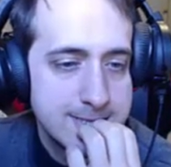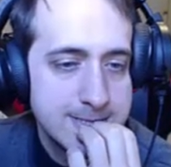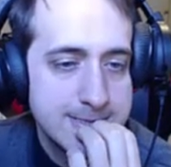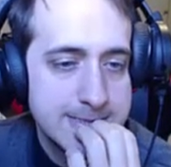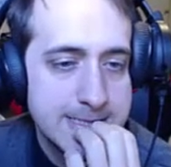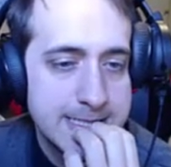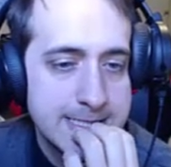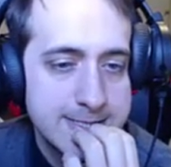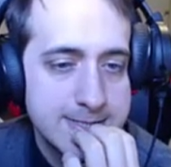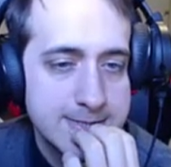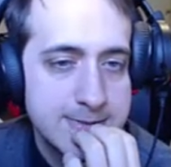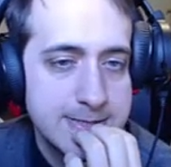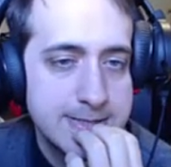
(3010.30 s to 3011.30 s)
Those
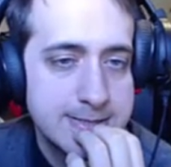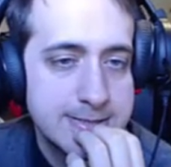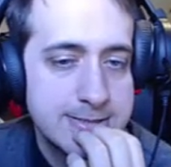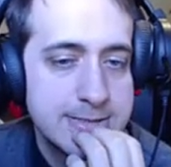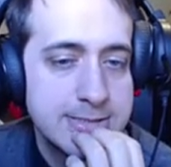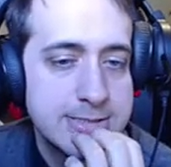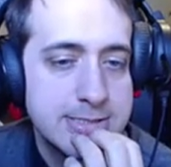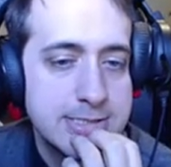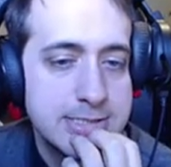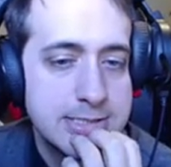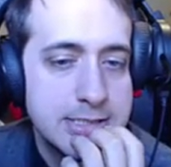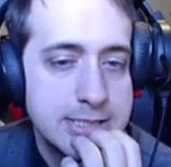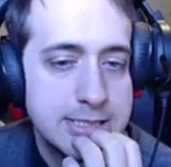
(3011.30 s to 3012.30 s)
last 3
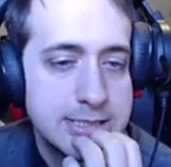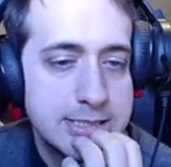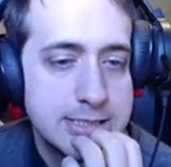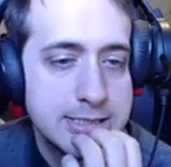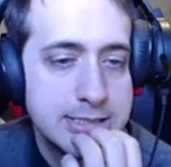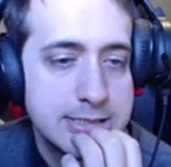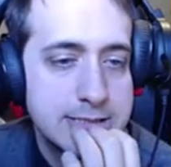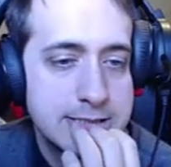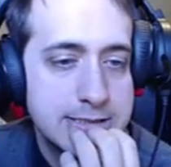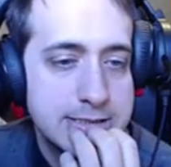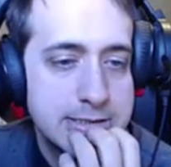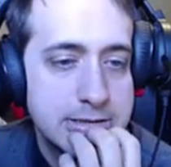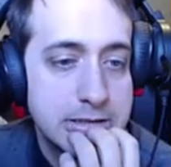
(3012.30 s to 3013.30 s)
cards
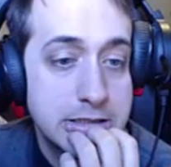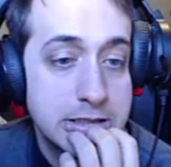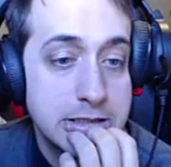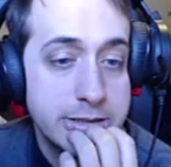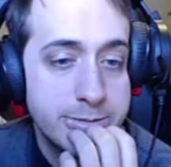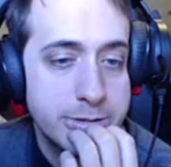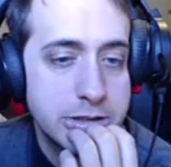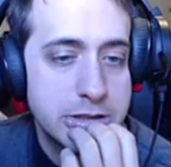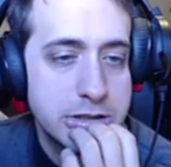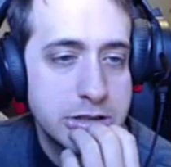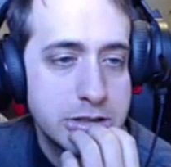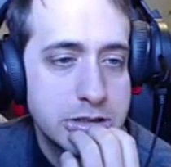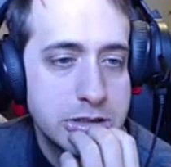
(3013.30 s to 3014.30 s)
are a
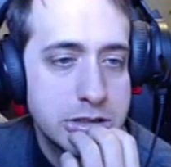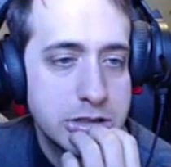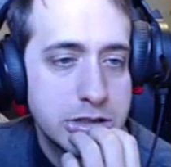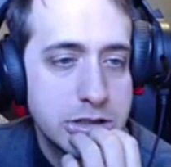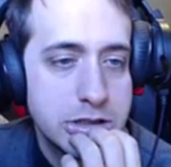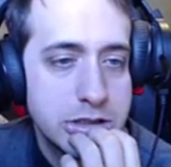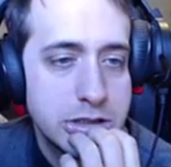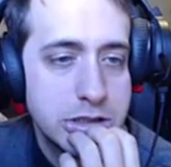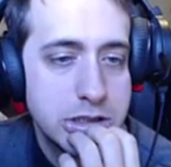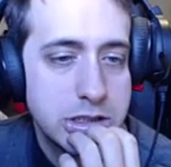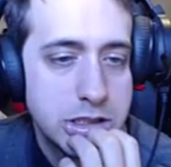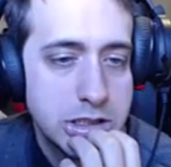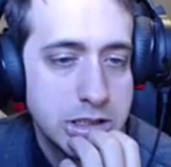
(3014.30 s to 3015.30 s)
copper
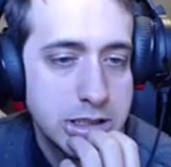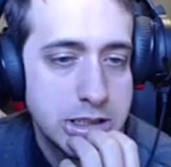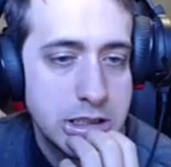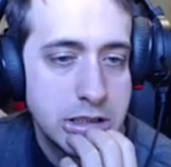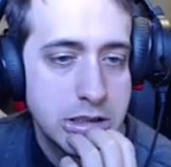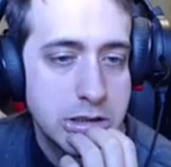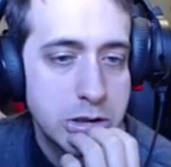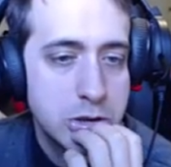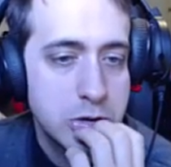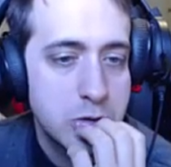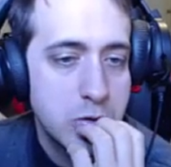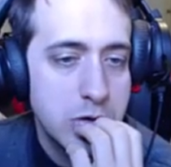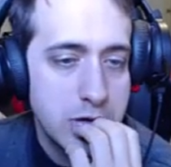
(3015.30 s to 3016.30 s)
and a
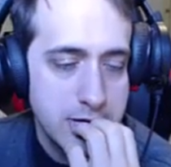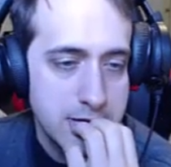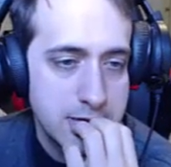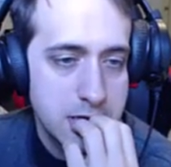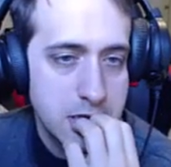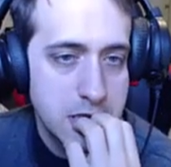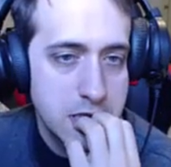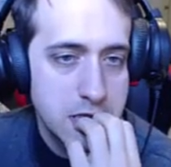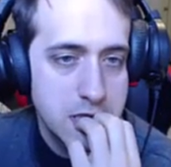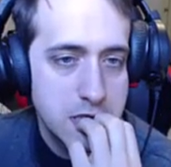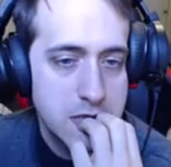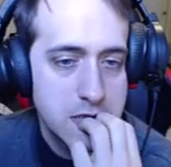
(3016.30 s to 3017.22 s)
courtyard